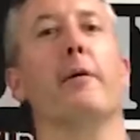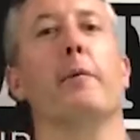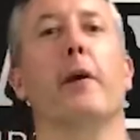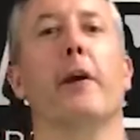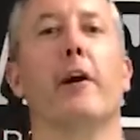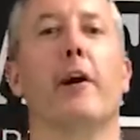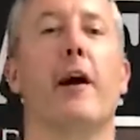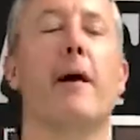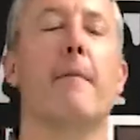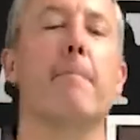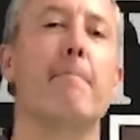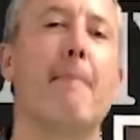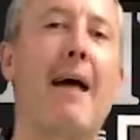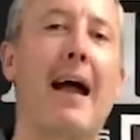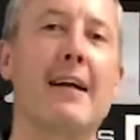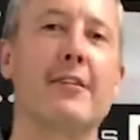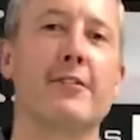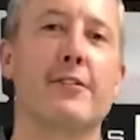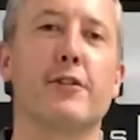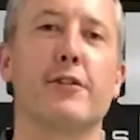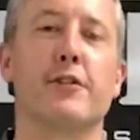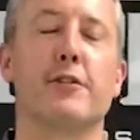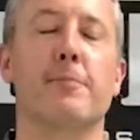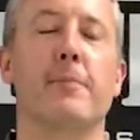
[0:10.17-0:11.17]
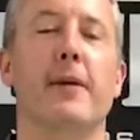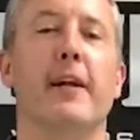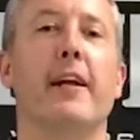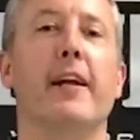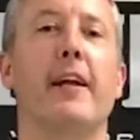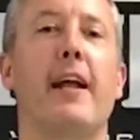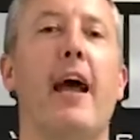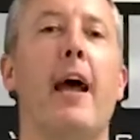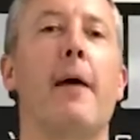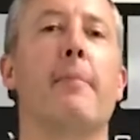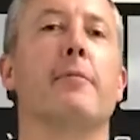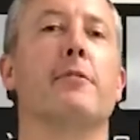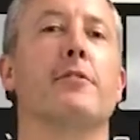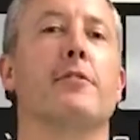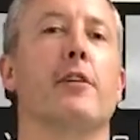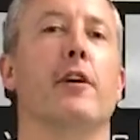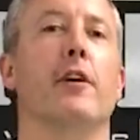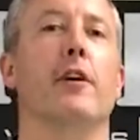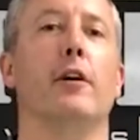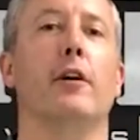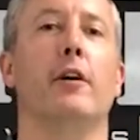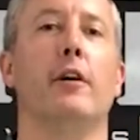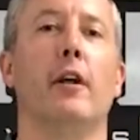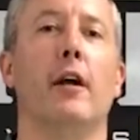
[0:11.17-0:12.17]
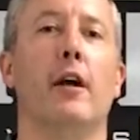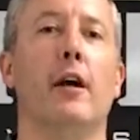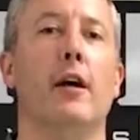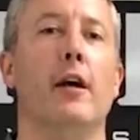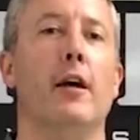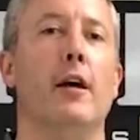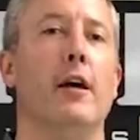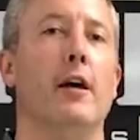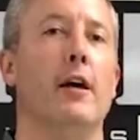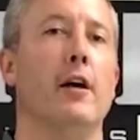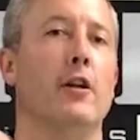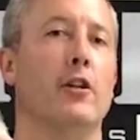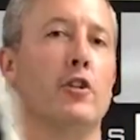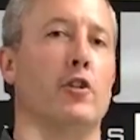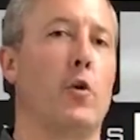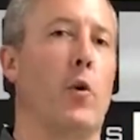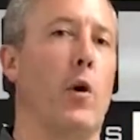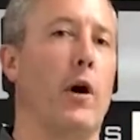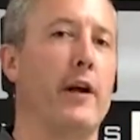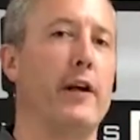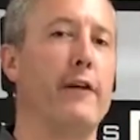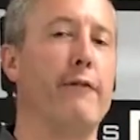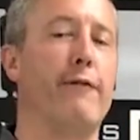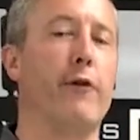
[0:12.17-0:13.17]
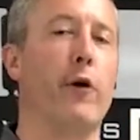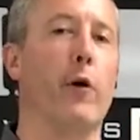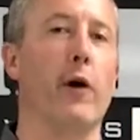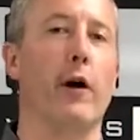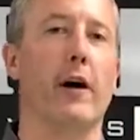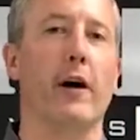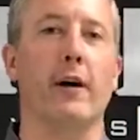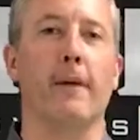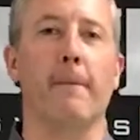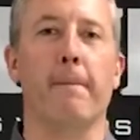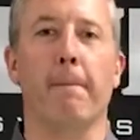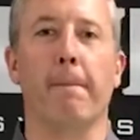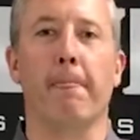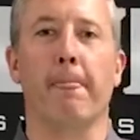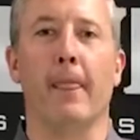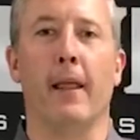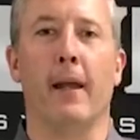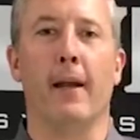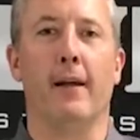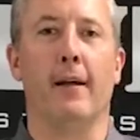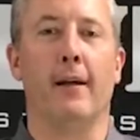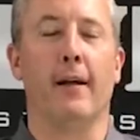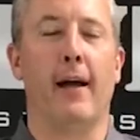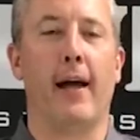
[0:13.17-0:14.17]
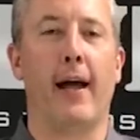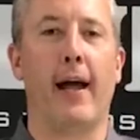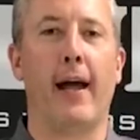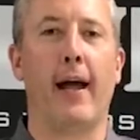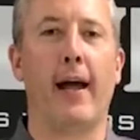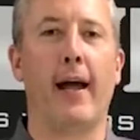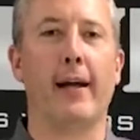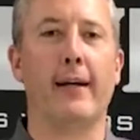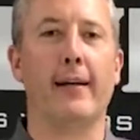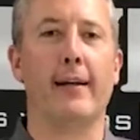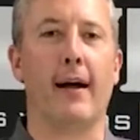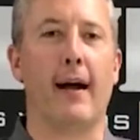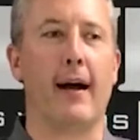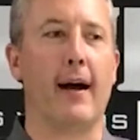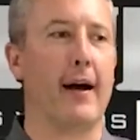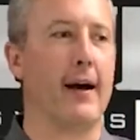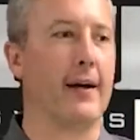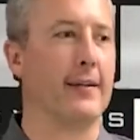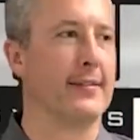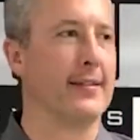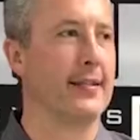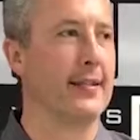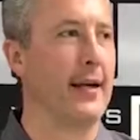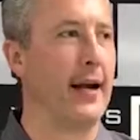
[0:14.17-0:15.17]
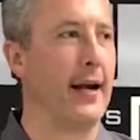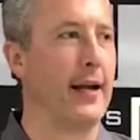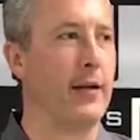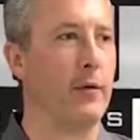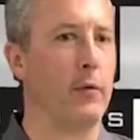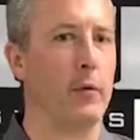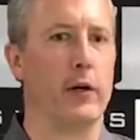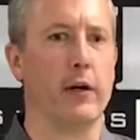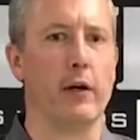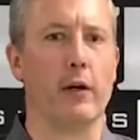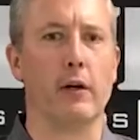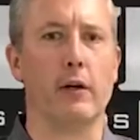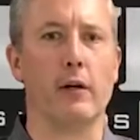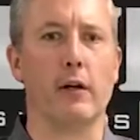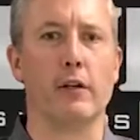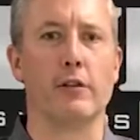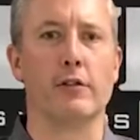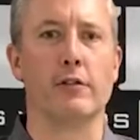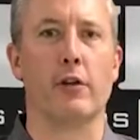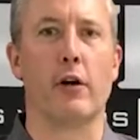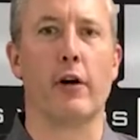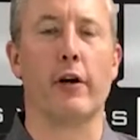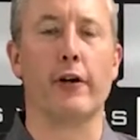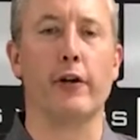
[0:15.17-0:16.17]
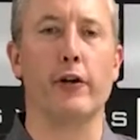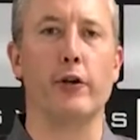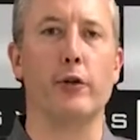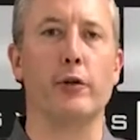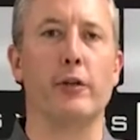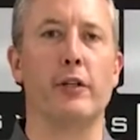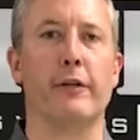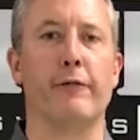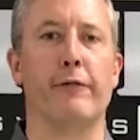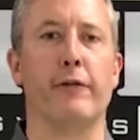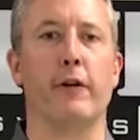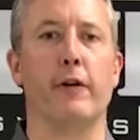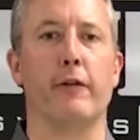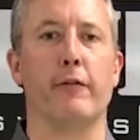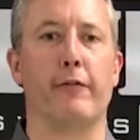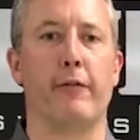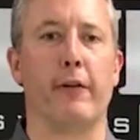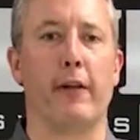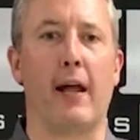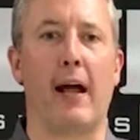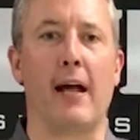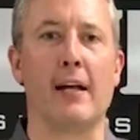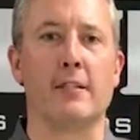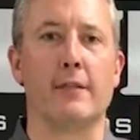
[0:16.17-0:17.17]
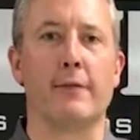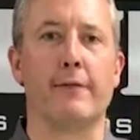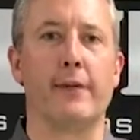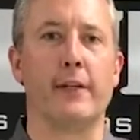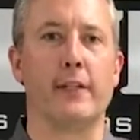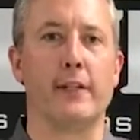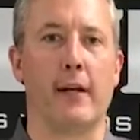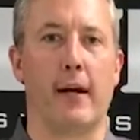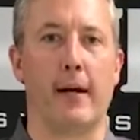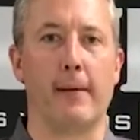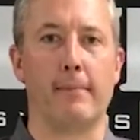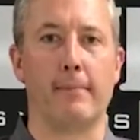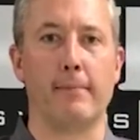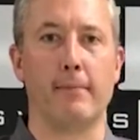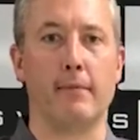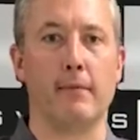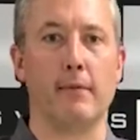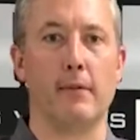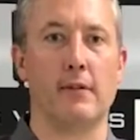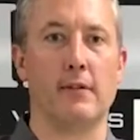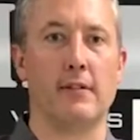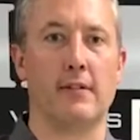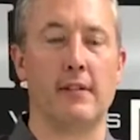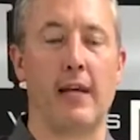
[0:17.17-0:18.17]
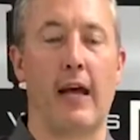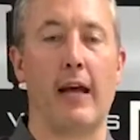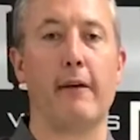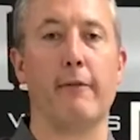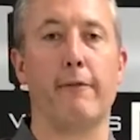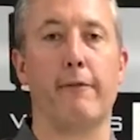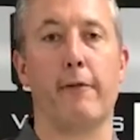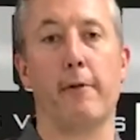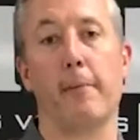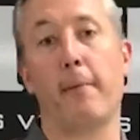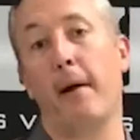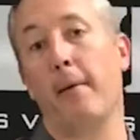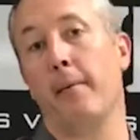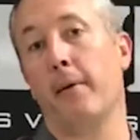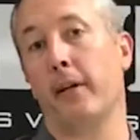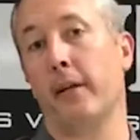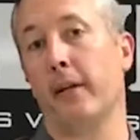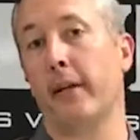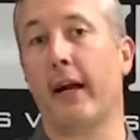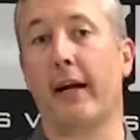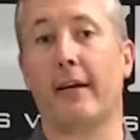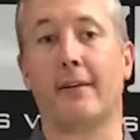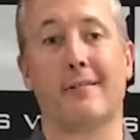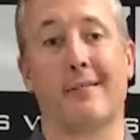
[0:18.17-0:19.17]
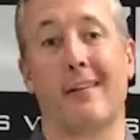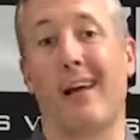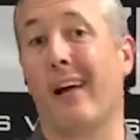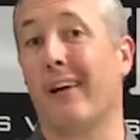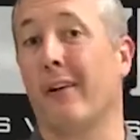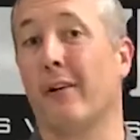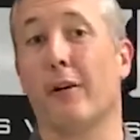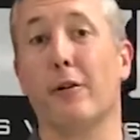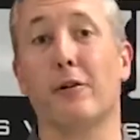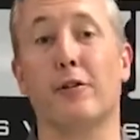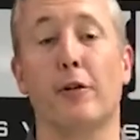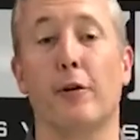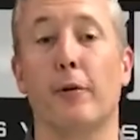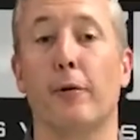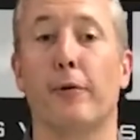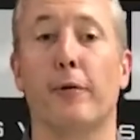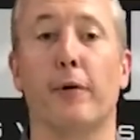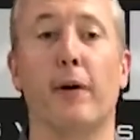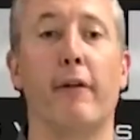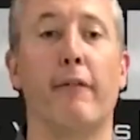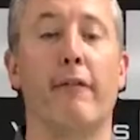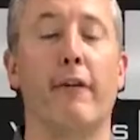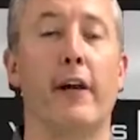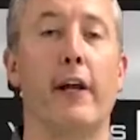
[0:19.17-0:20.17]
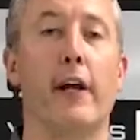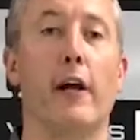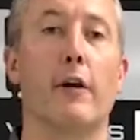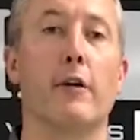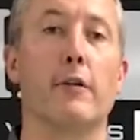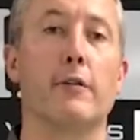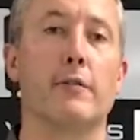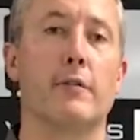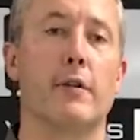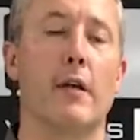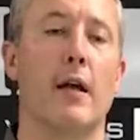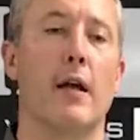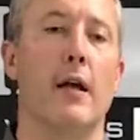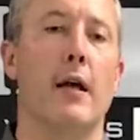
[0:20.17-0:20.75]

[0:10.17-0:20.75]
We are at Masters Minute episode 24. And tonight we are going to start a new different philosophy type set for maybe the next, 2-3 videos.